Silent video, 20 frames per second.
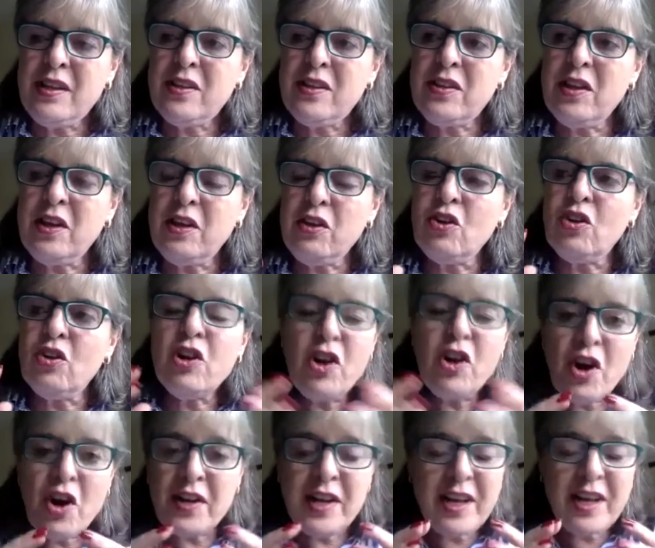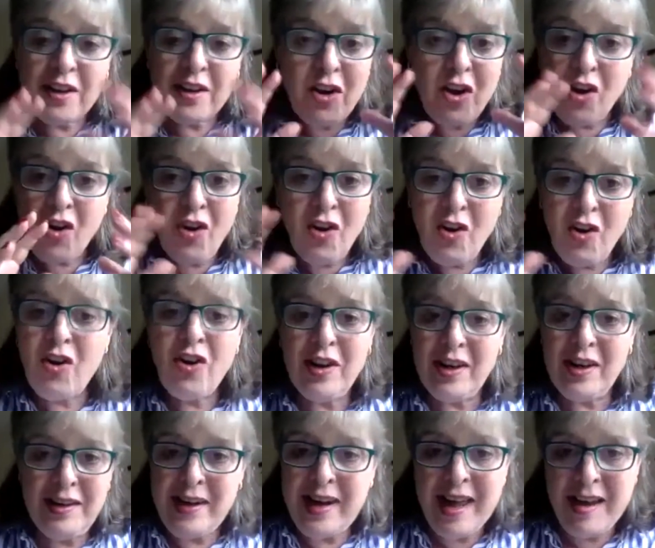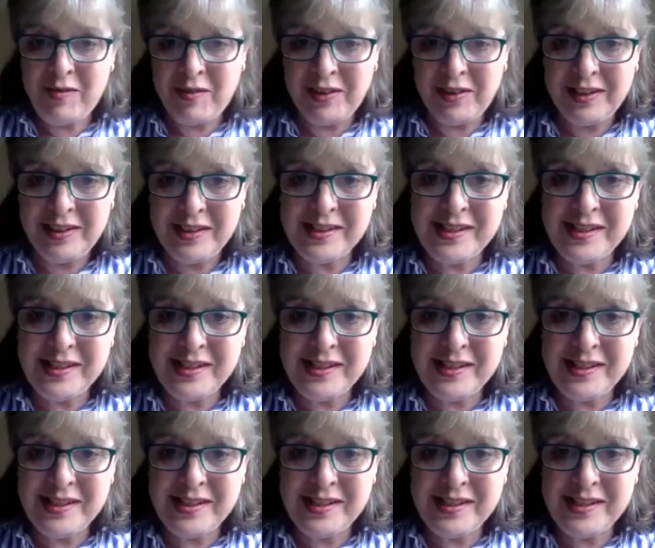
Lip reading: you're learning on all levels.